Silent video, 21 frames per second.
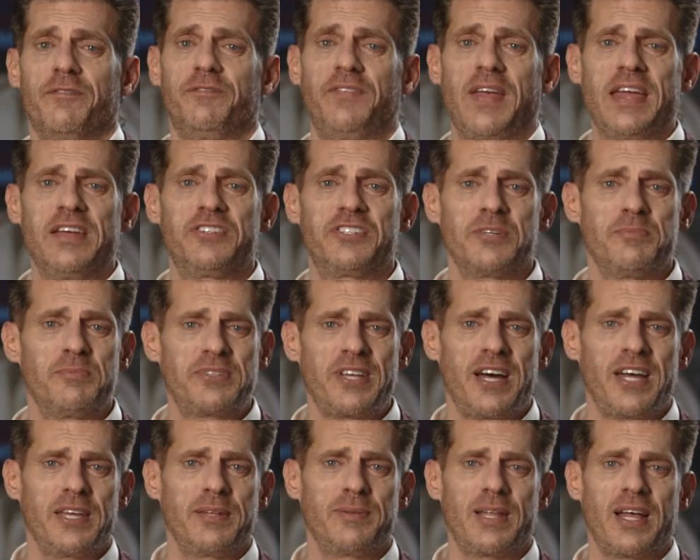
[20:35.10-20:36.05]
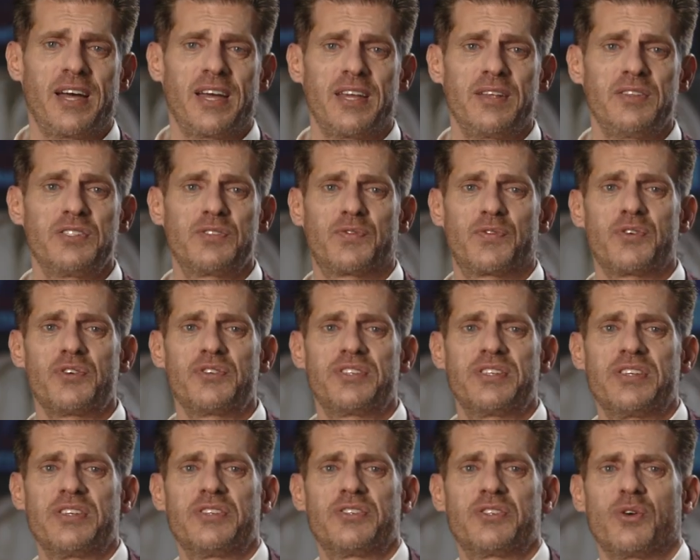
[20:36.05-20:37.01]
Phantom Timelines
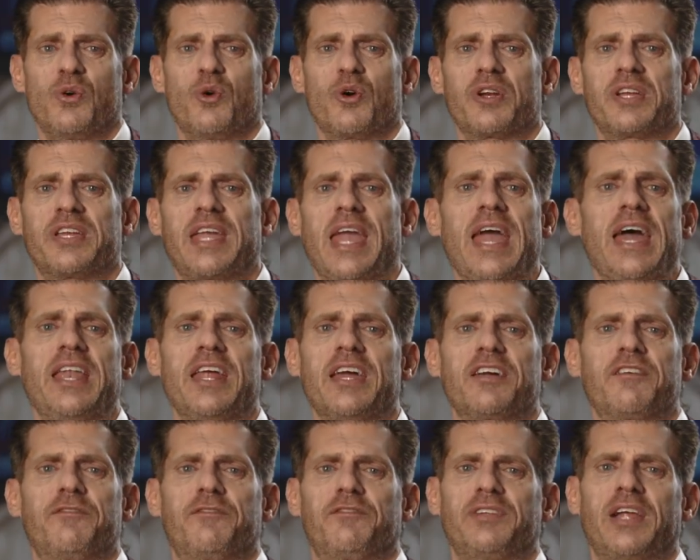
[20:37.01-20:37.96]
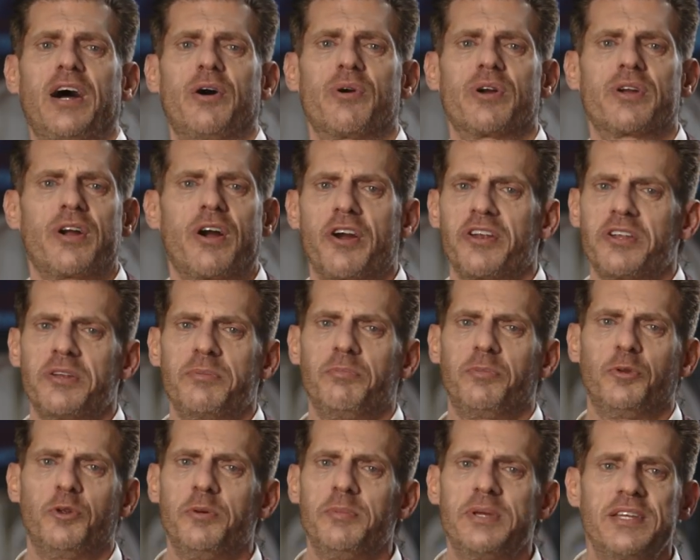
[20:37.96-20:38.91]
versus Organic Flower Garden
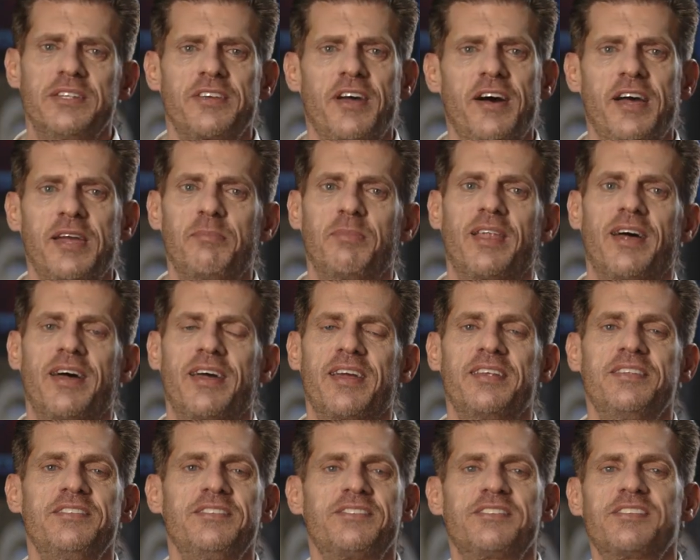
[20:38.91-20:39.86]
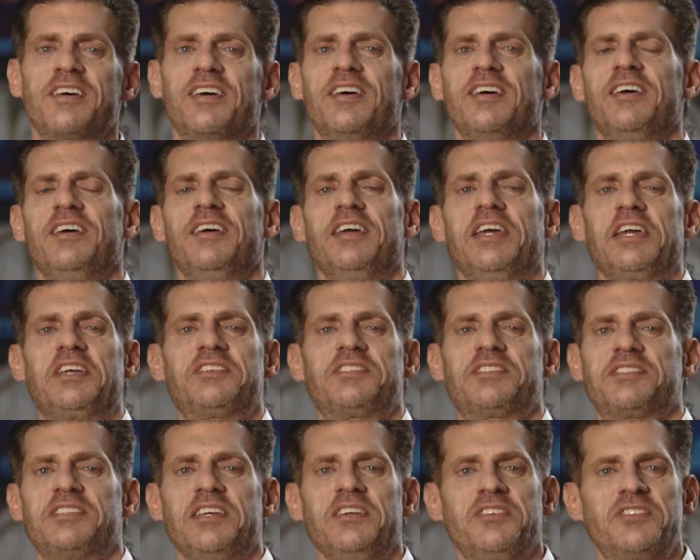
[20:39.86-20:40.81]
Blooming Timelines,
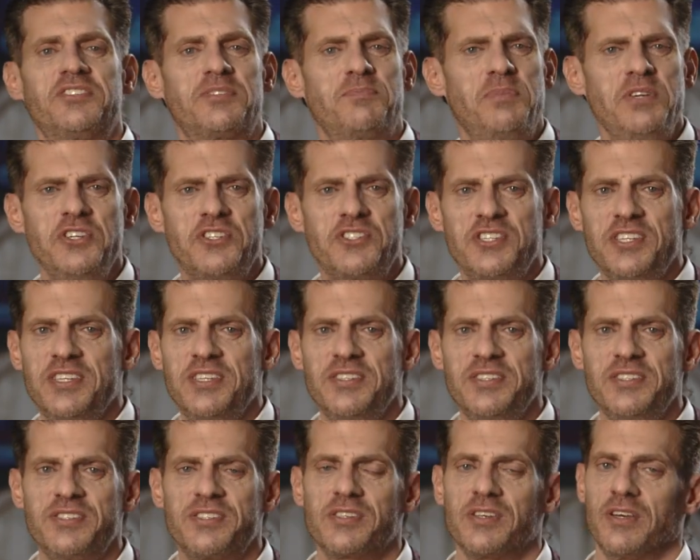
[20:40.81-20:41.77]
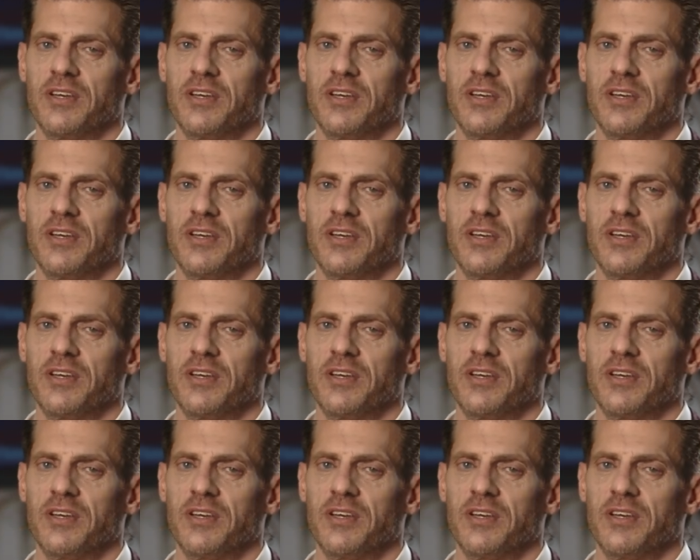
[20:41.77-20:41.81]
Extinct Species,